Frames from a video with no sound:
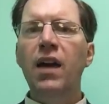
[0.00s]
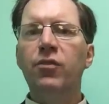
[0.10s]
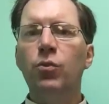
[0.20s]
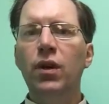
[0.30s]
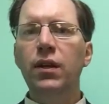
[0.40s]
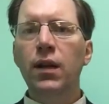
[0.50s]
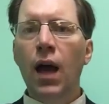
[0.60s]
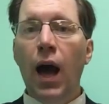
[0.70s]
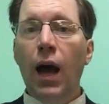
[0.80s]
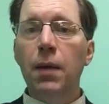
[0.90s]
Hi everyone,
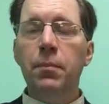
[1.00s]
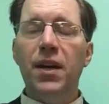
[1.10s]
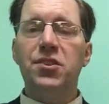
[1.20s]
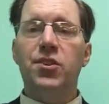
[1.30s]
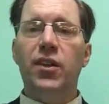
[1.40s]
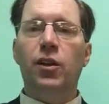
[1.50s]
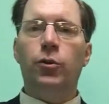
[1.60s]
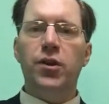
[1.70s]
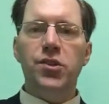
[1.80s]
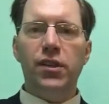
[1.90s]
I'm Pastor
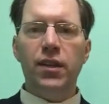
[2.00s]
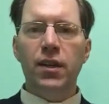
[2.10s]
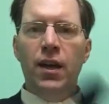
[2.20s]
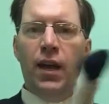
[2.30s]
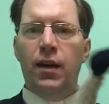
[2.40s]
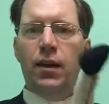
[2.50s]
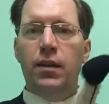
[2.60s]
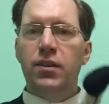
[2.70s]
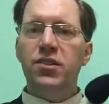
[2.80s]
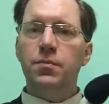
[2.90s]
Dale Critchley,
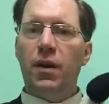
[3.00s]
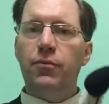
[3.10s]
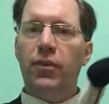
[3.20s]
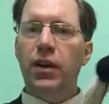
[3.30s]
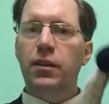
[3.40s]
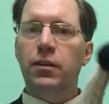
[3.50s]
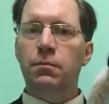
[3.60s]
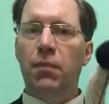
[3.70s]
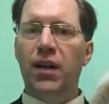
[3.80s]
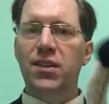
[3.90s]
and this is my
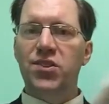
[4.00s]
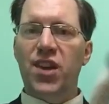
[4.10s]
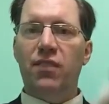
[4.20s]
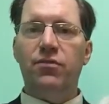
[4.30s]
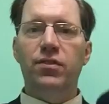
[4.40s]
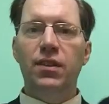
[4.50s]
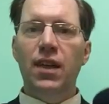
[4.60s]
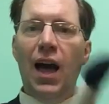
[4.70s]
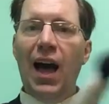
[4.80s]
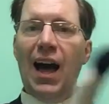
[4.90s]
friend Mutton Jeff.
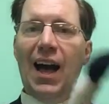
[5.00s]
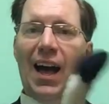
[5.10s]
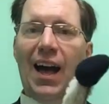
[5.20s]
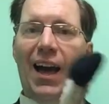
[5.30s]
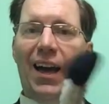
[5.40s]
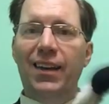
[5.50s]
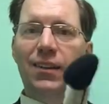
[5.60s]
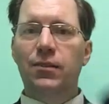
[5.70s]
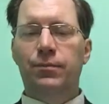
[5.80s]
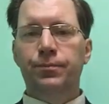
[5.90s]

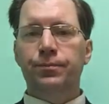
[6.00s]
Hi!